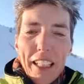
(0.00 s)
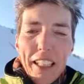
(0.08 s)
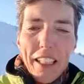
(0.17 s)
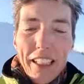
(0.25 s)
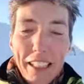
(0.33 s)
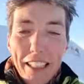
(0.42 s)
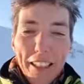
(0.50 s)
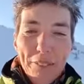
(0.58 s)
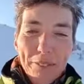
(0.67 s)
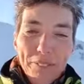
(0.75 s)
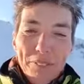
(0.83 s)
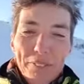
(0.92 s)

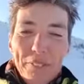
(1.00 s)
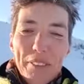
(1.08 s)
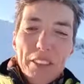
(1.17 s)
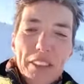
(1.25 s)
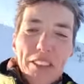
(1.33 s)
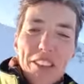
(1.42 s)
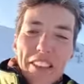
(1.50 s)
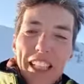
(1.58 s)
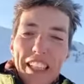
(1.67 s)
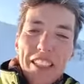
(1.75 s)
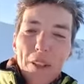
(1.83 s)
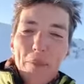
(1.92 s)
um,
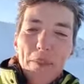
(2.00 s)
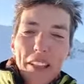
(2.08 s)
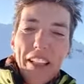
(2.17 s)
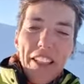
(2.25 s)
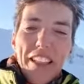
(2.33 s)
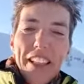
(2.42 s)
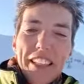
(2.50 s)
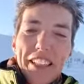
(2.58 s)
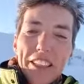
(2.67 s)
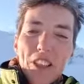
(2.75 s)
say something like a